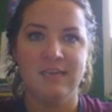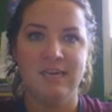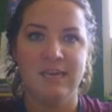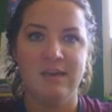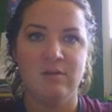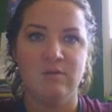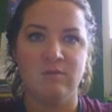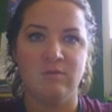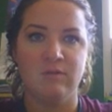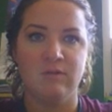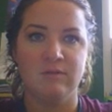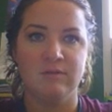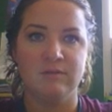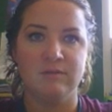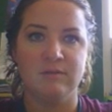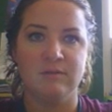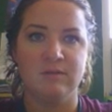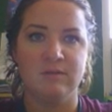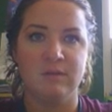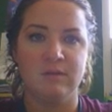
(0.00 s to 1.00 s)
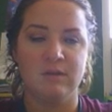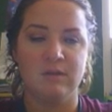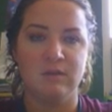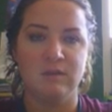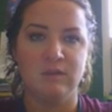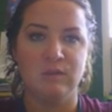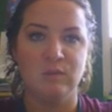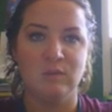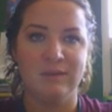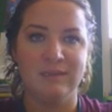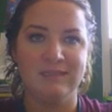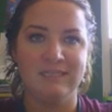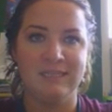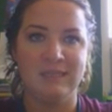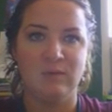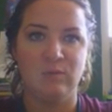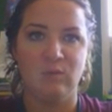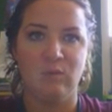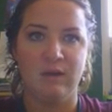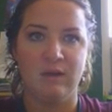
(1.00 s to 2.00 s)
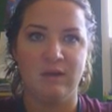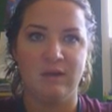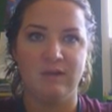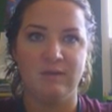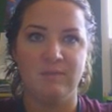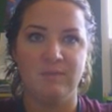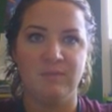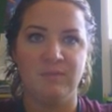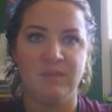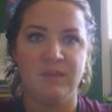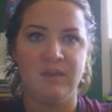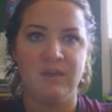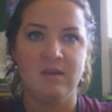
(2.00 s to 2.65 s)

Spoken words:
equals 21.